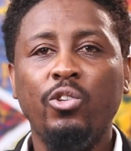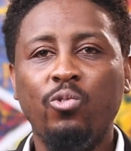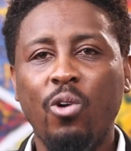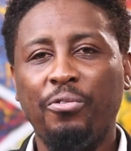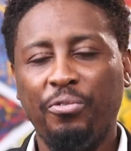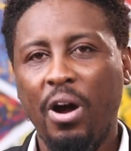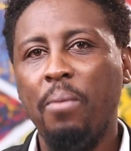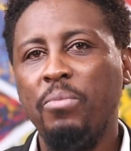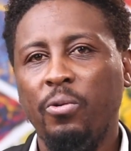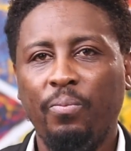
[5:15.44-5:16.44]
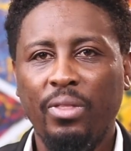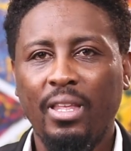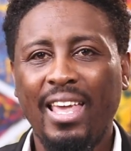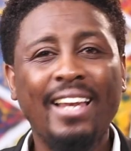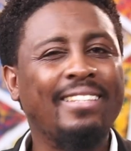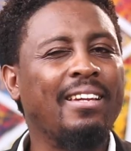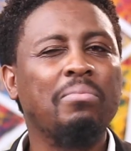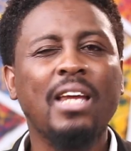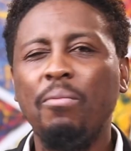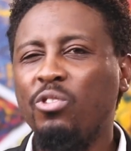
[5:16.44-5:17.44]
to affirm you. And
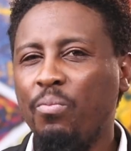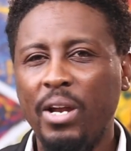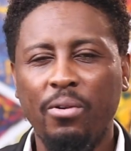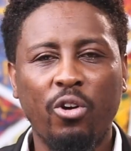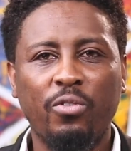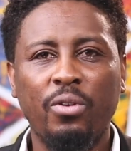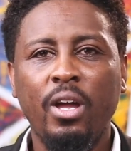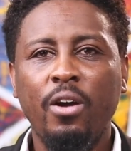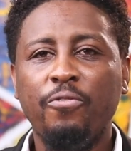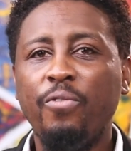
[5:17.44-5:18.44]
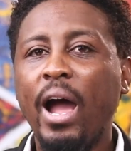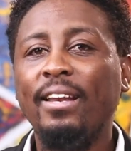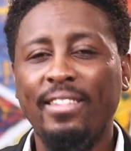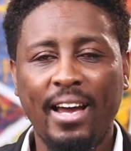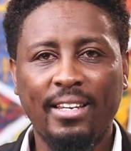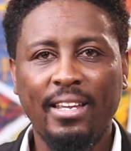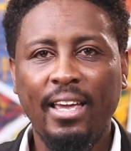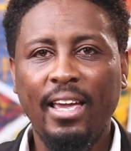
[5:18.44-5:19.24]
sometimes you might not find that